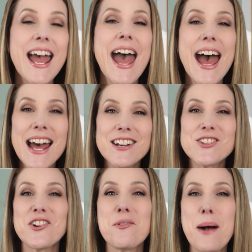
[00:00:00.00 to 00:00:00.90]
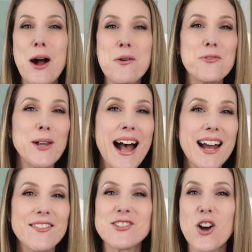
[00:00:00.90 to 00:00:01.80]
and share a powerful
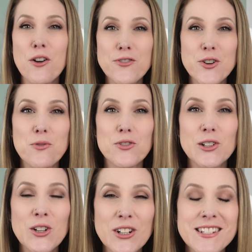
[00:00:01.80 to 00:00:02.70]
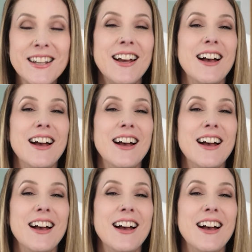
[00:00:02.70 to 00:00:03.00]
hack that's often overlooked,